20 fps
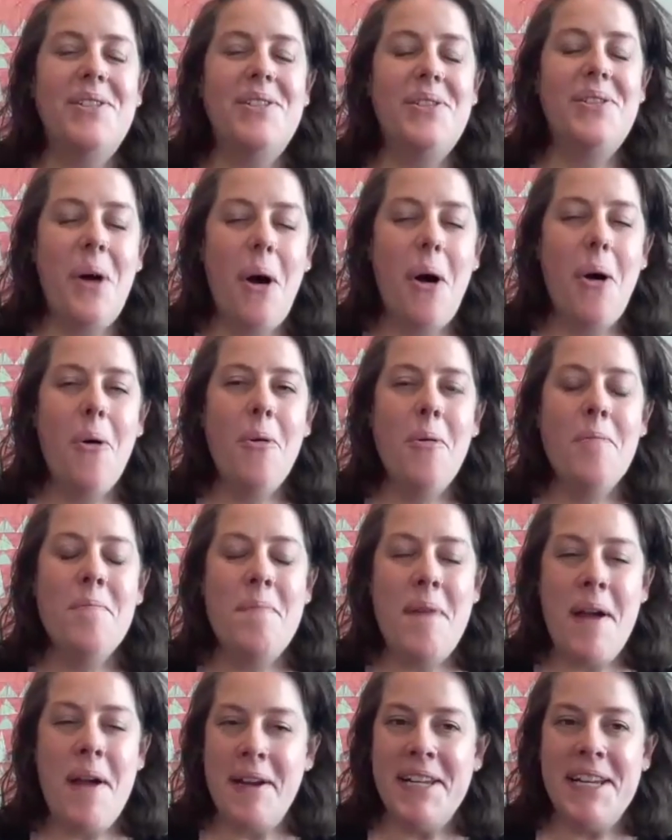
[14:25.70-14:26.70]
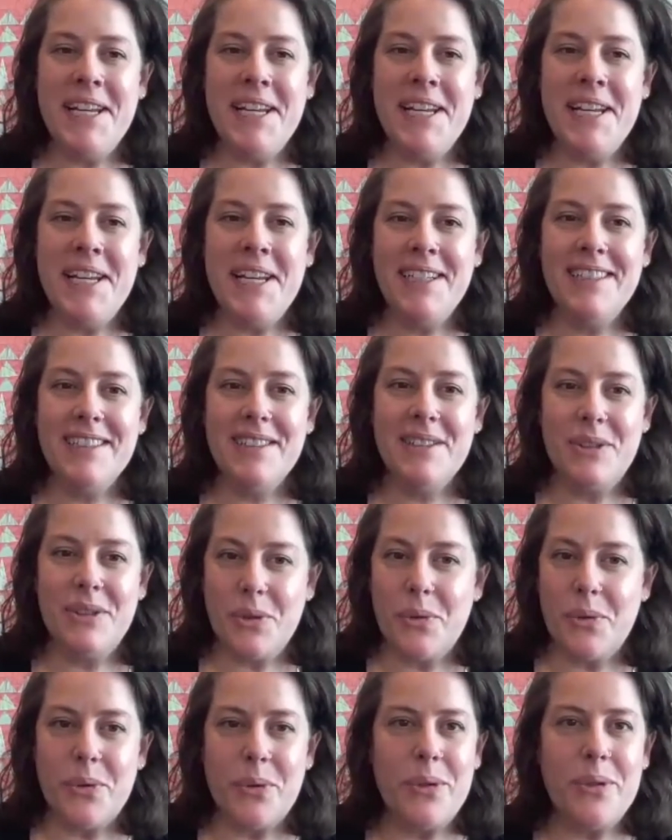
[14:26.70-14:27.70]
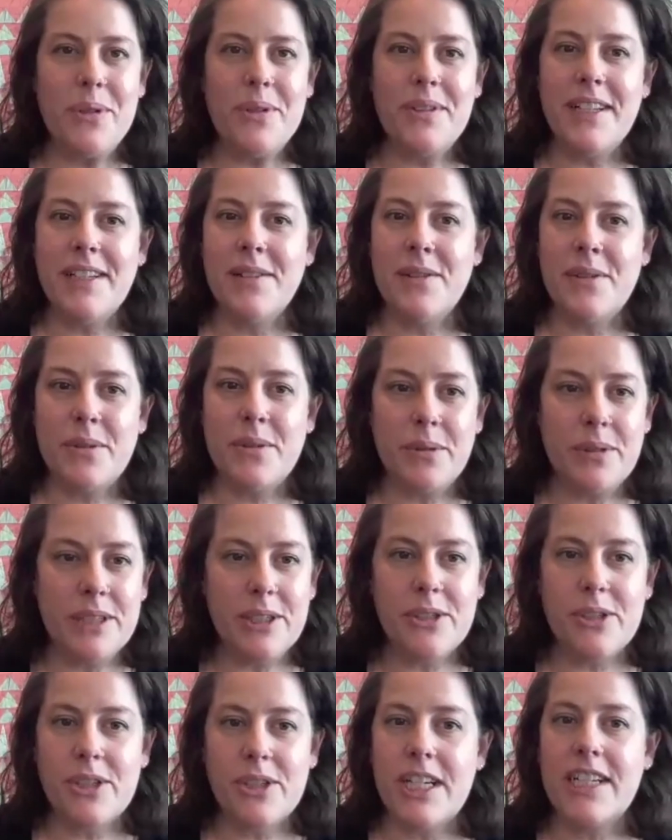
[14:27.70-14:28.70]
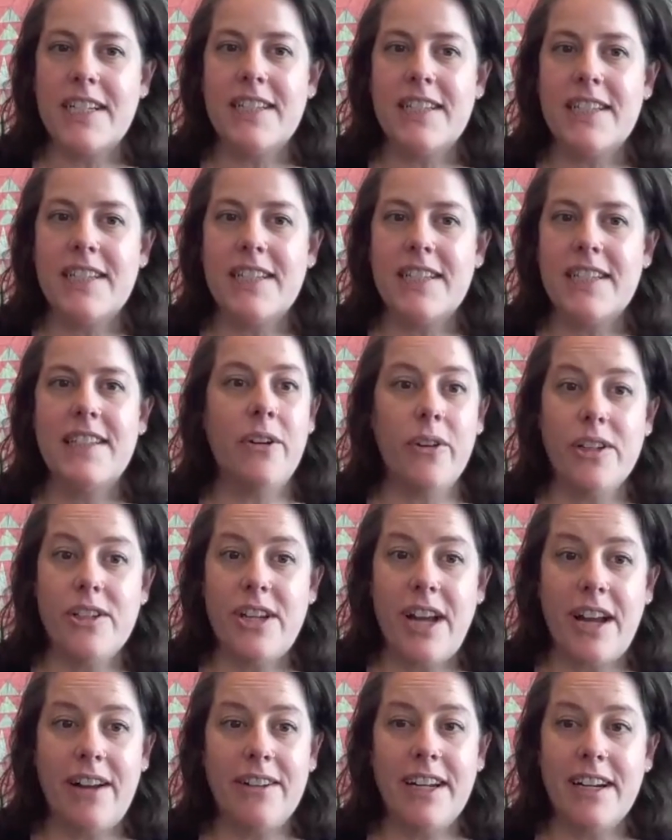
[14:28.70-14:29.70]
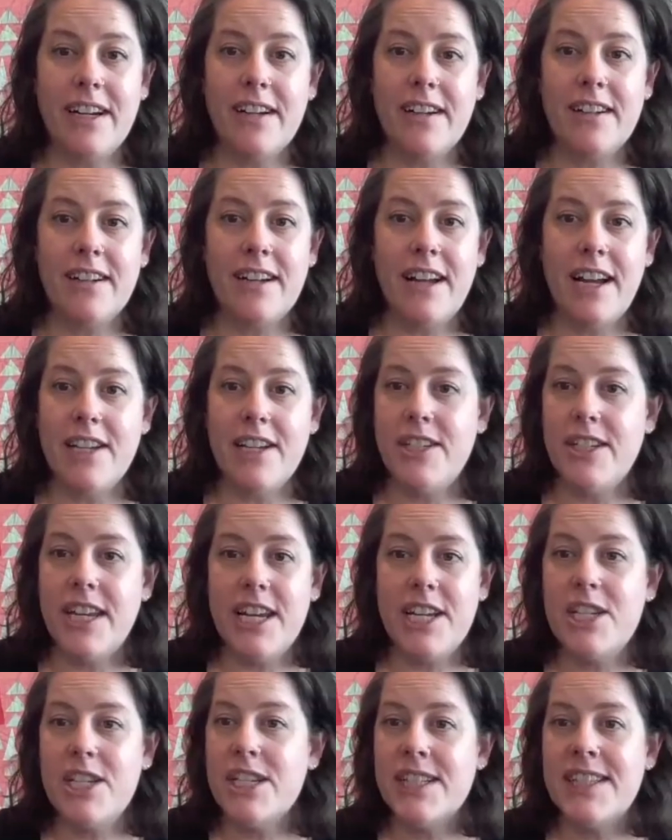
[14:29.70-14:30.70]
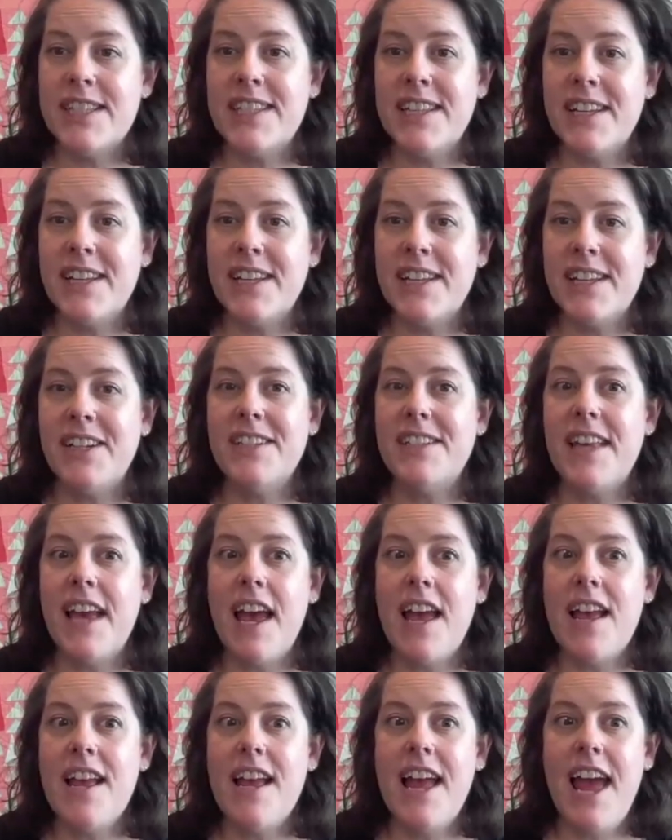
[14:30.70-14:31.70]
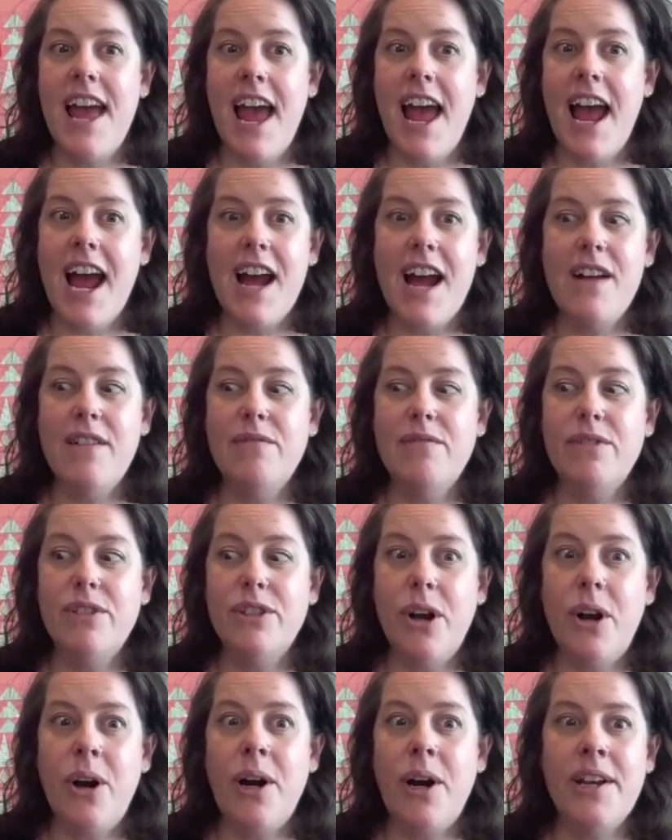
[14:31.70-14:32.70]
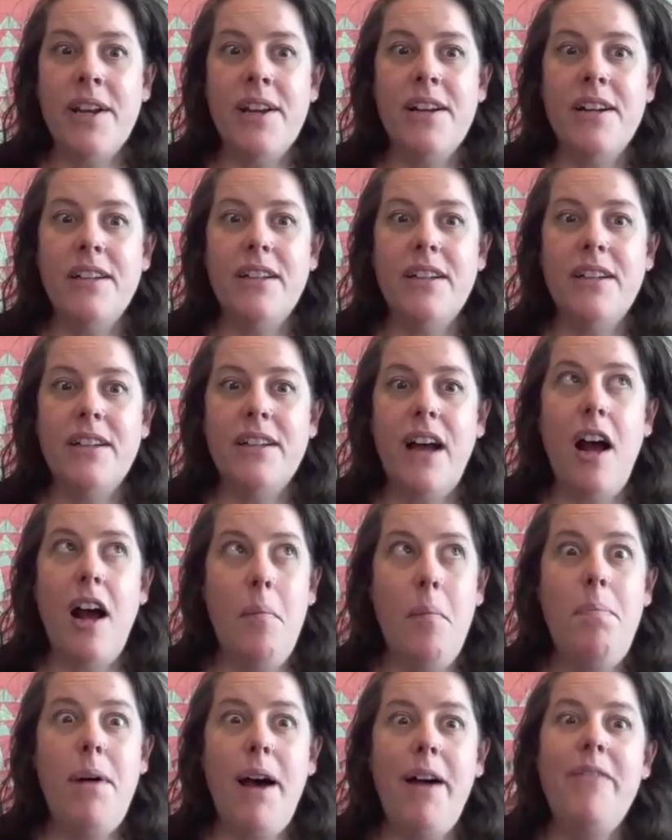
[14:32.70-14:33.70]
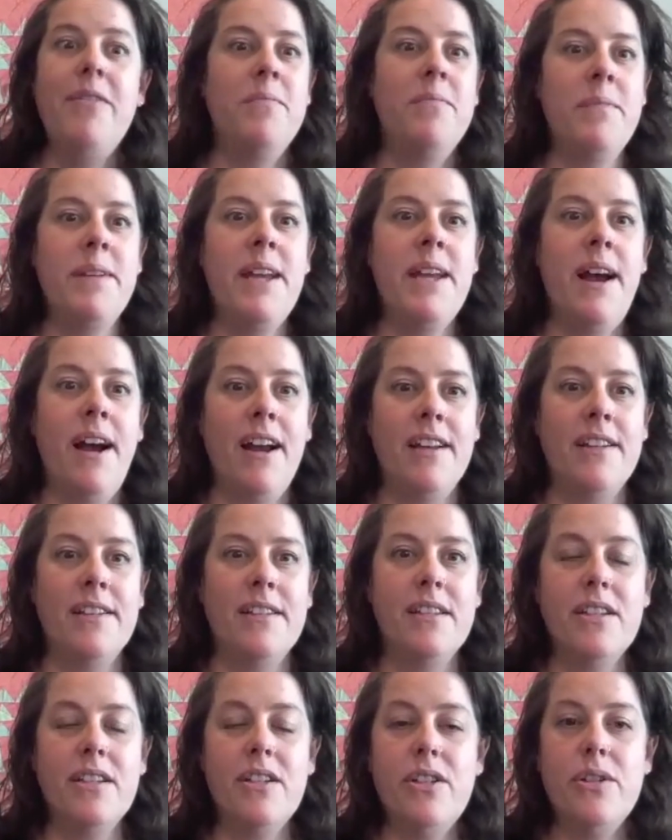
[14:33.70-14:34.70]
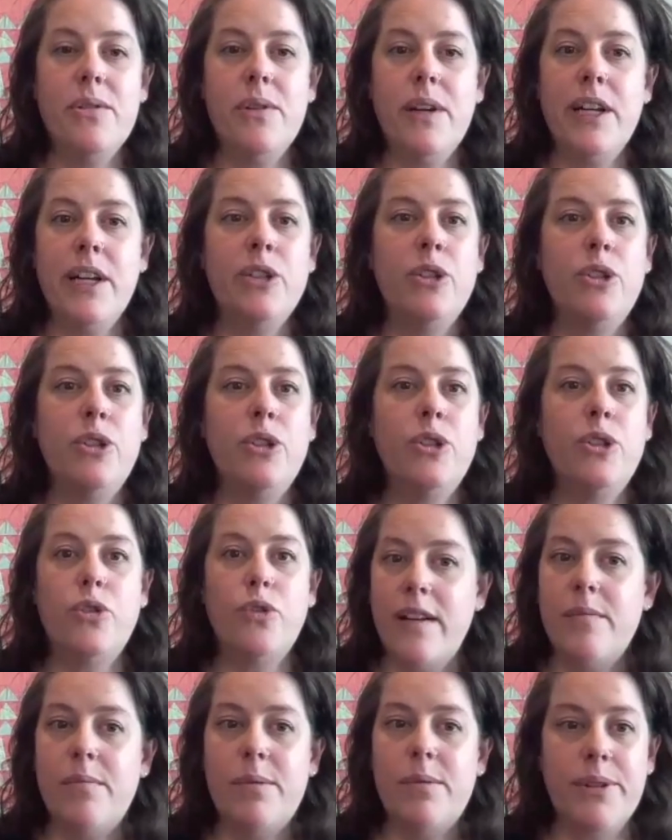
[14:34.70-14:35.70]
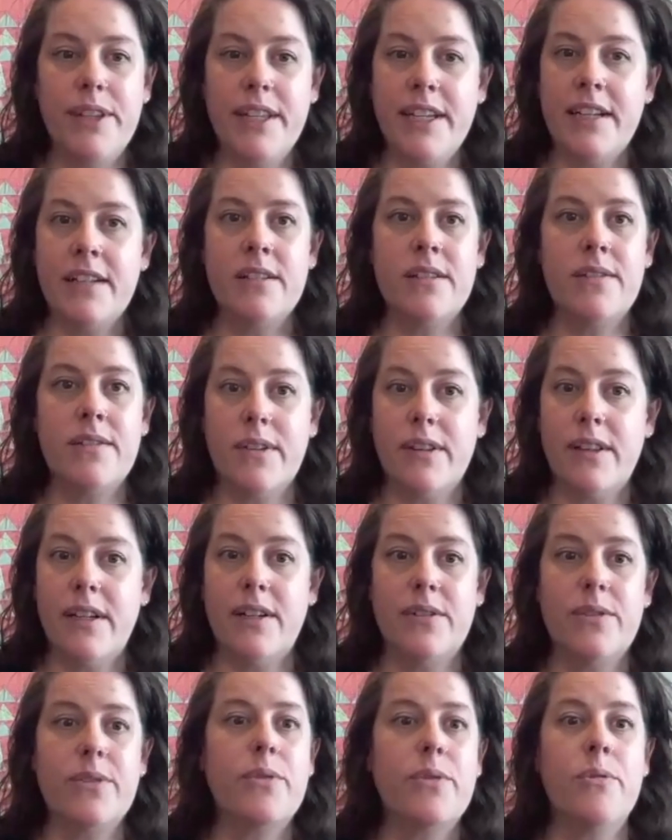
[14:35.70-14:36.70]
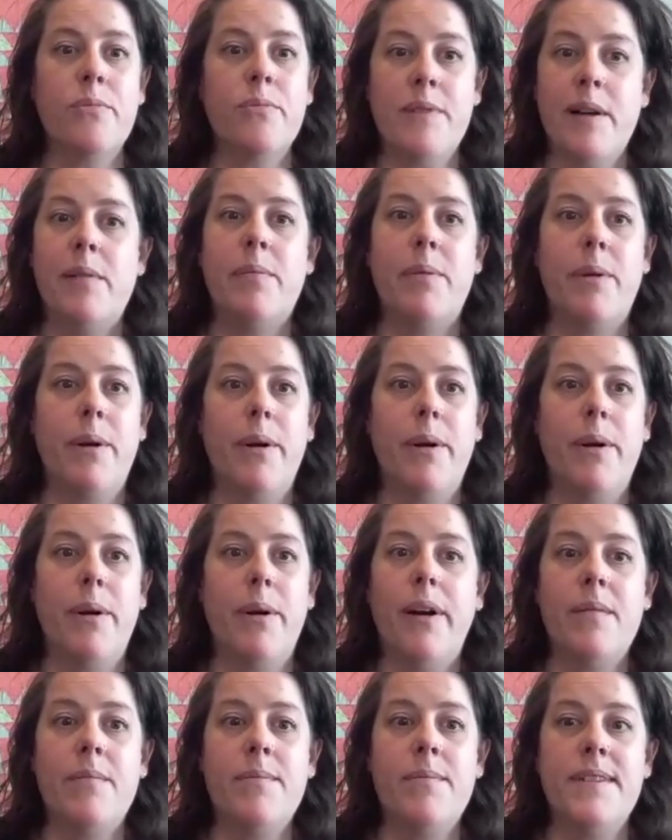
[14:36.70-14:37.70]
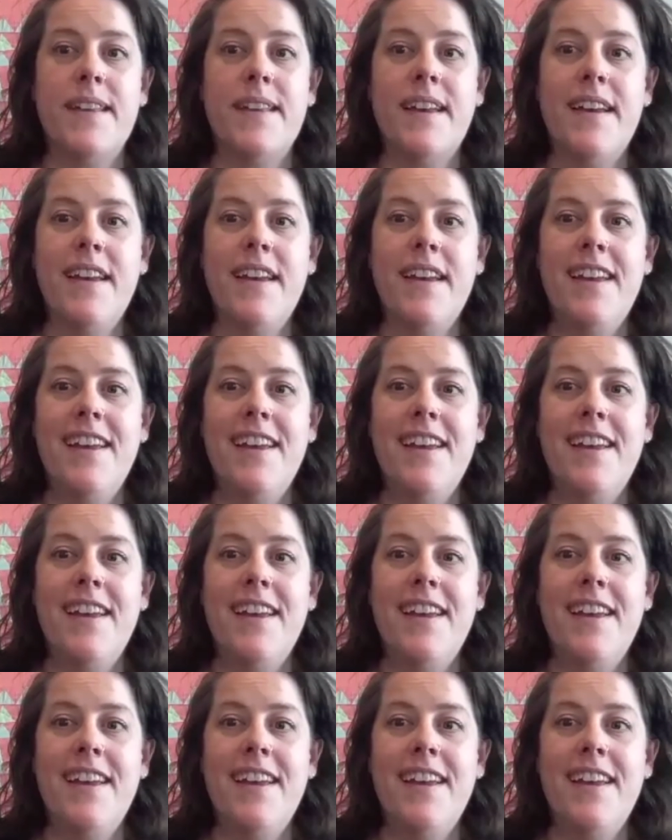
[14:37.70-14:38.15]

so many schools and school districts and early childcare education centers have gone above and beyond to do incredible things for their school meal programs.